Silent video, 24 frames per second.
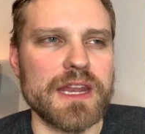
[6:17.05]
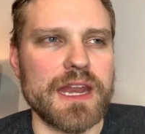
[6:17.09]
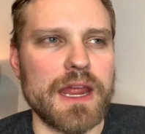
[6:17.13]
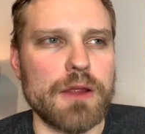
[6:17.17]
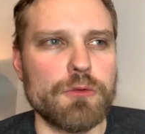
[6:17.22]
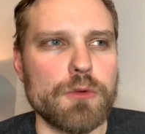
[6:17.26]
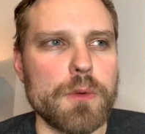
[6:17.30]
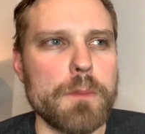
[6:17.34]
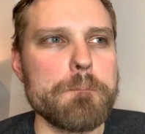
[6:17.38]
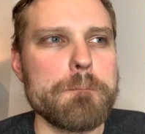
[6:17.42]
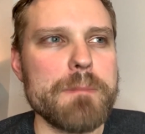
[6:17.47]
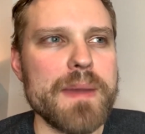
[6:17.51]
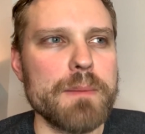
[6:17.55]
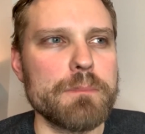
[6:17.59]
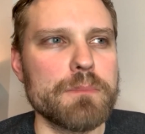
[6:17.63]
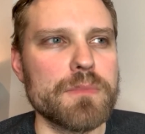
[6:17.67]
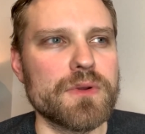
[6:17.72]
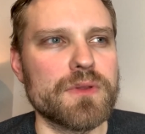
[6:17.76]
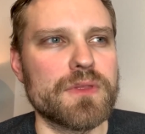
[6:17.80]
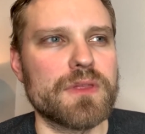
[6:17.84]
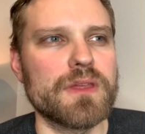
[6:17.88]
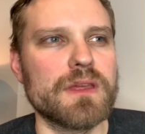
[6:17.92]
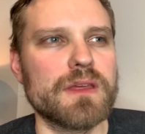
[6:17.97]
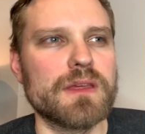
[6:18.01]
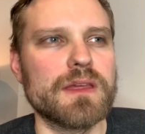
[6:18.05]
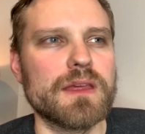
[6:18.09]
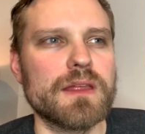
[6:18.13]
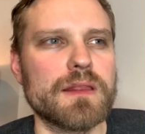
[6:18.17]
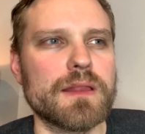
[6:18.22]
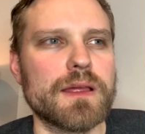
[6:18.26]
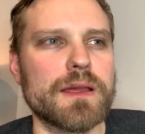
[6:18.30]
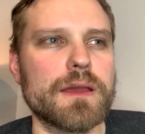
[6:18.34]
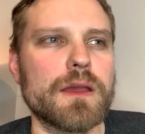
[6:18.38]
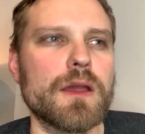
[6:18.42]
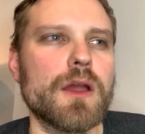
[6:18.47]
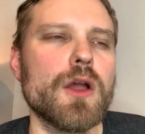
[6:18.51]
And I remember thinking,
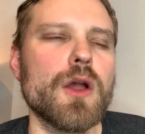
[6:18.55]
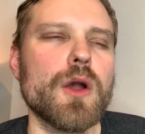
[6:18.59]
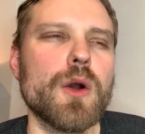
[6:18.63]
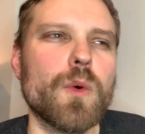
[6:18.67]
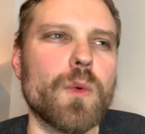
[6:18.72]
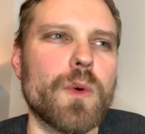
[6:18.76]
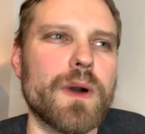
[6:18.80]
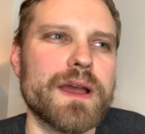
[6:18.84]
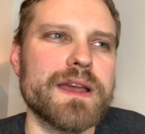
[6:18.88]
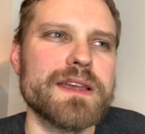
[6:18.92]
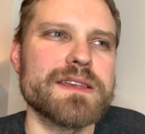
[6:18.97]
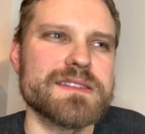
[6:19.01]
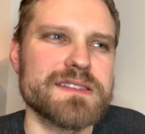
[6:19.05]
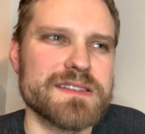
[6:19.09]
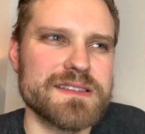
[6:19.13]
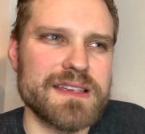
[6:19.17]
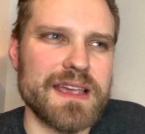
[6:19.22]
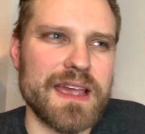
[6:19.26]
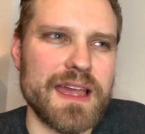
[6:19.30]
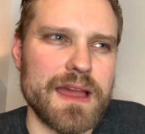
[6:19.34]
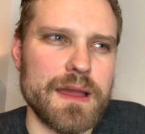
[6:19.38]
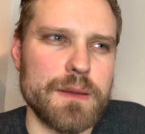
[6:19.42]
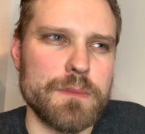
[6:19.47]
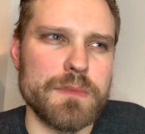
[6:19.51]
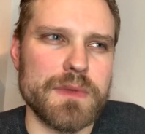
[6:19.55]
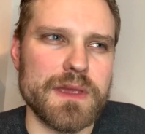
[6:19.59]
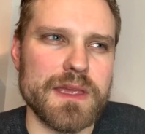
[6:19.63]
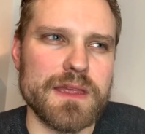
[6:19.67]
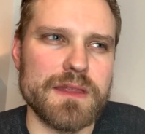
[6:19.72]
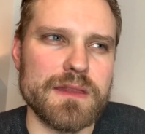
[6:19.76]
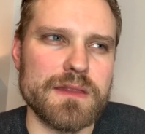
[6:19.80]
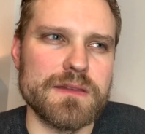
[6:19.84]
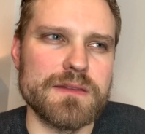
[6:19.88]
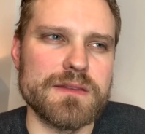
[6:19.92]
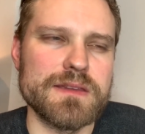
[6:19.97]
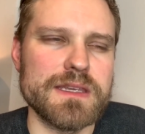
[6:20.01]
like, why is Sam
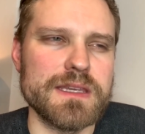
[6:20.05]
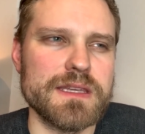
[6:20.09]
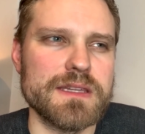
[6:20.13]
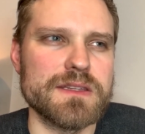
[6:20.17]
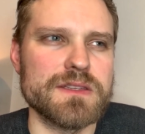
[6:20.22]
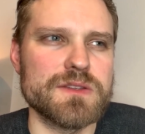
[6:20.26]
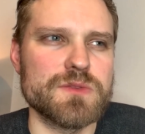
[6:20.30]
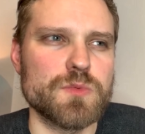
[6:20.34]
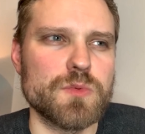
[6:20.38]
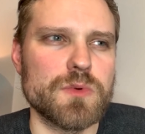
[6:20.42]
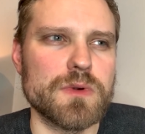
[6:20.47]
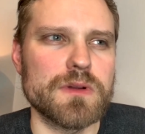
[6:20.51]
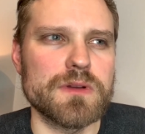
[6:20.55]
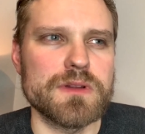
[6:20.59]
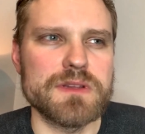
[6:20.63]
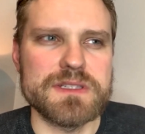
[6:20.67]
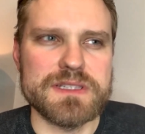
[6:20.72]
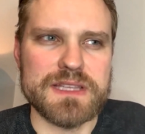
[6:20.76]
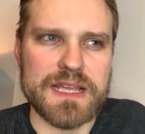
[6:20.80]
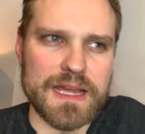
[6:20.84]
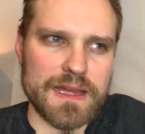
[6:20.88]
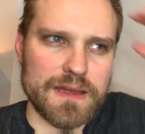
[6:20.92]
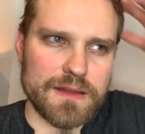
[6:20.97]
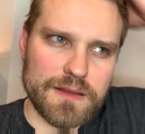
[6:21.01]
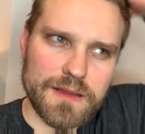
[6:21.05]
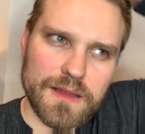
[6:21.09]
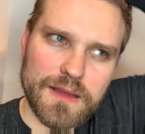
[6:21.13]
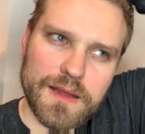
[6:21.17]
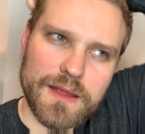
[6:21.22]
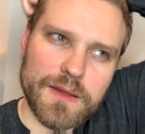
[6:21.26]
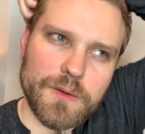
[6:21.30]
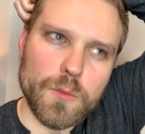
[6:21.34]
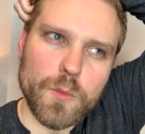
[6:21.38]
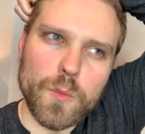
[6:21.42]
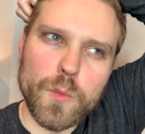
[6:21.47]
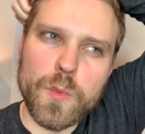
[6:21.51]
in Dean's world exactly?
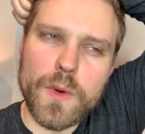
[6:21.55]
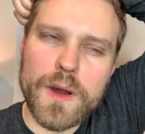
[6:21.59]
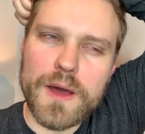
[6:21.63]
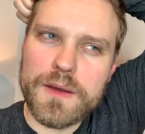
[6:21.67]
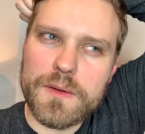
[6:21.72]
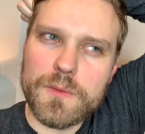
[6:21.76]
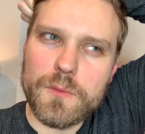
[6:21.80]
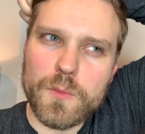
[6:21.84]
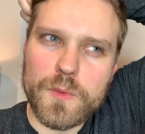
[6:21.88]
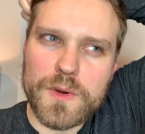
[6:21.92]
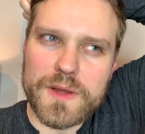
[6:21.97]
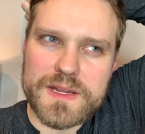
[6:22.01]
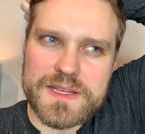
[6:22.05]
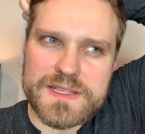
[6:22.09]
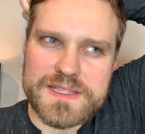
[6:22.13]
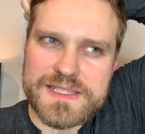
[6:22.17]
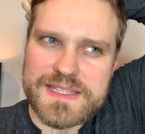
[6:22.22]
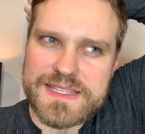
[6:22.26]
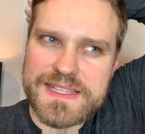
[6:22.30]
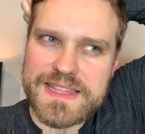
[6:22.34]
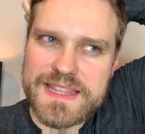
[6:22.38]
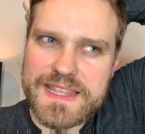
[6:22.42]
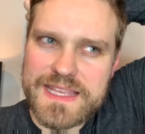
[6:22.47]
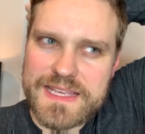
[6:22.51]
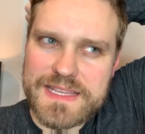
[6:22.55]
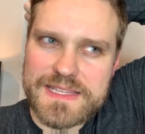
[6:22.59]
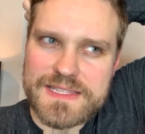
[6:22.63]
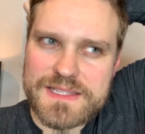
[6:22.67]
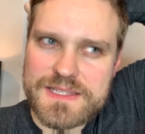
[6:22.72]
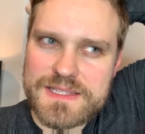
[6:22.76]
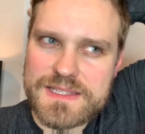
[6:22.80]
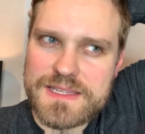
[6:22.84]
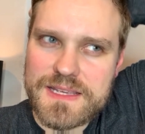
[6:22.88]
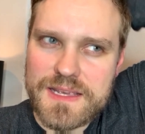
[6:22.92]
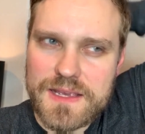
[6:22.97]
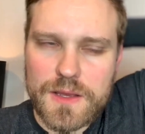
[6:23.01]
Like, what is
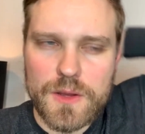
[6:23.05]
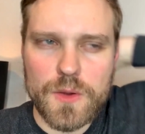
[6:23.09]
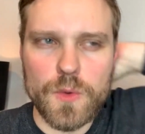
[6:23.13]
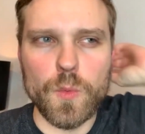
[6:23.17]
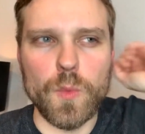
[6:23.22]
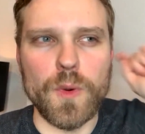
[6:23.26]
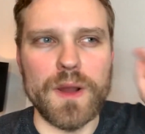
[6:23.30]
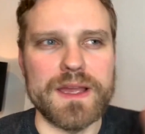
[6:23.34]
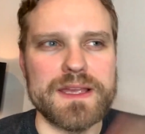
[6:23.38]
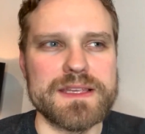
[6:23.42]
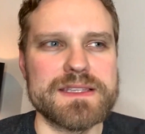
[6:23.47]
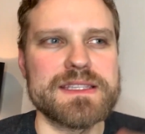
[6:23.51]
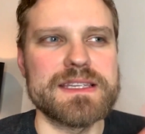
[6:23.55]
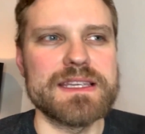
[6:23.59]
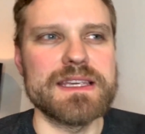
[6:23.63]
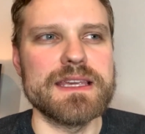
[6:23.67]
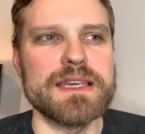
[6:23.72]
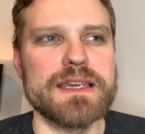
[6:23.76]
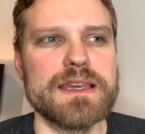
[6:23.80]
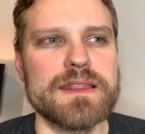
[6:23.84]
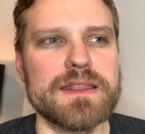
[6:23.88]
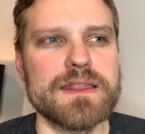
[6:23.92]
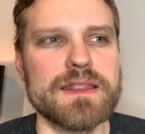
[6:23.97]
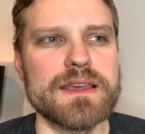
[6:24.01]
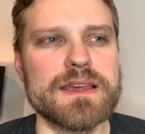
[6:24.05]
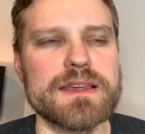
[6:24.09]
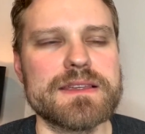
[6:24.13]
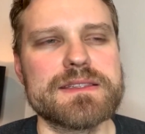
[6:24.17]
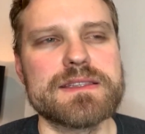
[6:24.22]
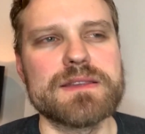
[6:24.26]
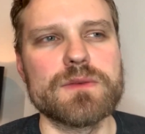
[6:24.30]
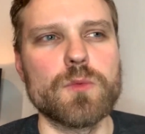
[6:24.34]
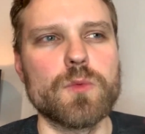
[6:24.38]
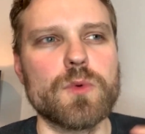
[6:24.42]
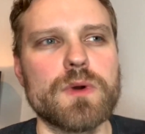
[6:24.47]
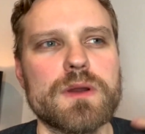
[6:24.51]
this? Why is he in
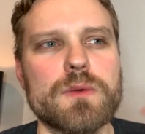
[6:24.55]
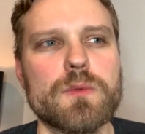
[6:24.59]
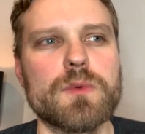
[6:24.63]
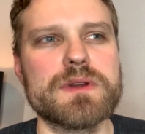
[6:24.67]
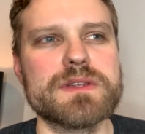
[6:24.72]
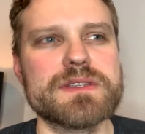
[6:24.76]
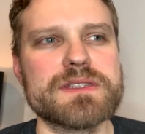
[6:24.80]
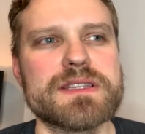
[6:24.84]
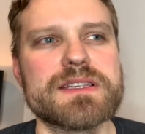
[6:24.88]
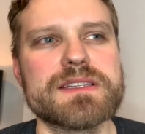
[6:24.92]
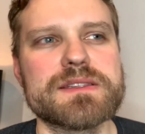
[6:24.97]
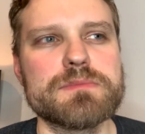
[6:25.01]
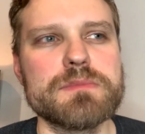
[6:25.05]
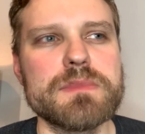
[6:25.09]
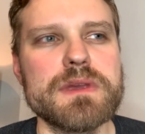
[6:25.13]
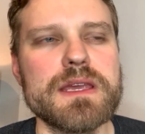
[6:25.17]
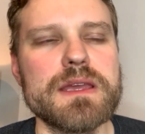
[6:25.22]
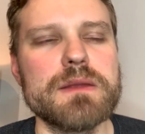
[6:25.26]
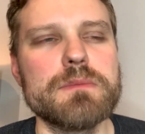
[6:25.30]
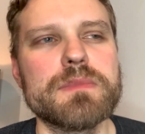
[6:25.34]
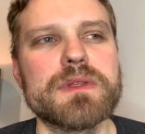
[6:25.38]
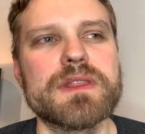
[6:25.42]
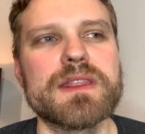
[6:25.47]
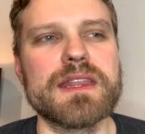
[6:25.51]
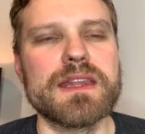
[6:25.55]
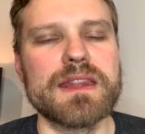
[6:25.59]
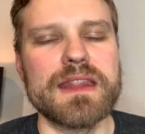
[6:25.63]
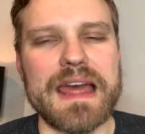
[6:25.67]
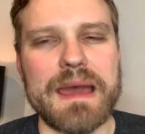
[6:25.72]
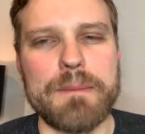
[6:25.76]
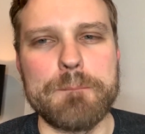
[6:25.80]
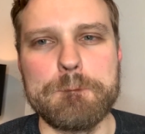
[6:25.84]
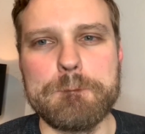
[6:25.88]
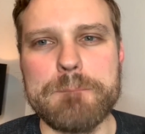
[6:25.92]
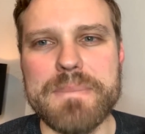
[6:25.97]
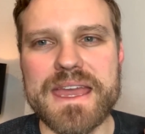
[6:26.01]
this? And what does this mean? But then
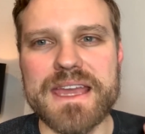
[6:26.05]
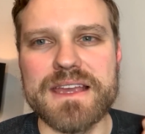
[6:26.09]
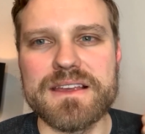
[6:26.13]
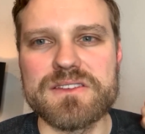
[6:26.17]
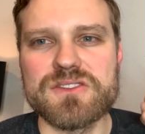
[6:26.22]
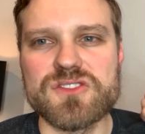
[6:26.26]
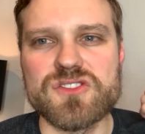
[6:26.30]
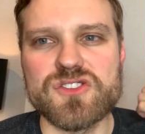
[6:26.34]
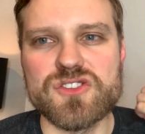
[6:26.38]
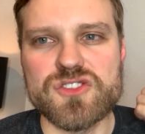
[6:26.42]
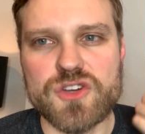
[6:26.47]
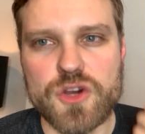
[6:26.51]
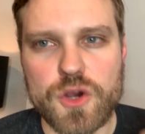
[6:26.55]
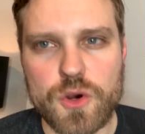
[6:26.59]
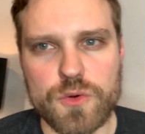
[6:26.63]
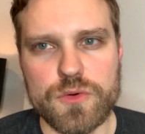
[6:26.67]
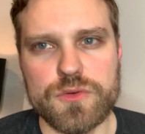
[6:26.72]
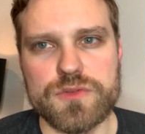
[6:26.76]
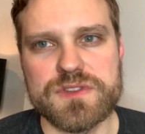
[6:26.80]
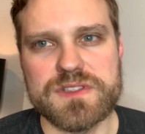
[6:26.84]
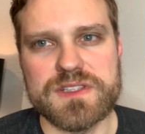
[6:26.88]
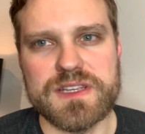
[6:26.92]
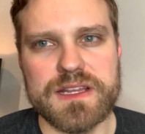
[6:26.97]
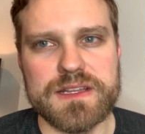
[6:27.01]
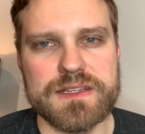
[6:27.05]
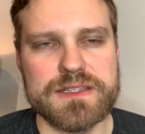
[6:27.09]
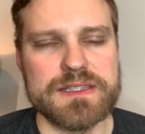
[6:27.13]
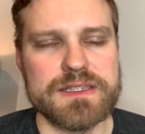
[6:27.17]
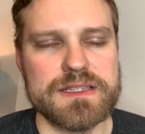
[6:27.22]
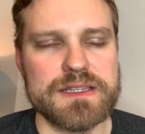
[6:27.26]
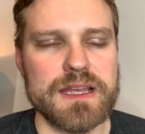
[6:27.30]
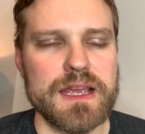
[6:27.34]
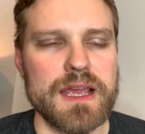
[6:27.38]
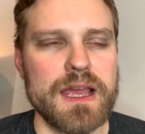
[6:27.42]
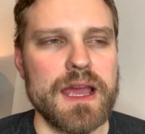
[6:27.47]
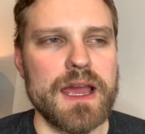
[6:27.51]
that makes total
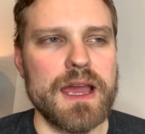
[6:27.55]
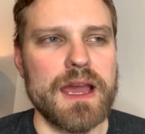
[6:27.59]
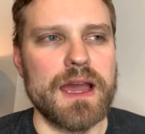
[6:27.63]
sense.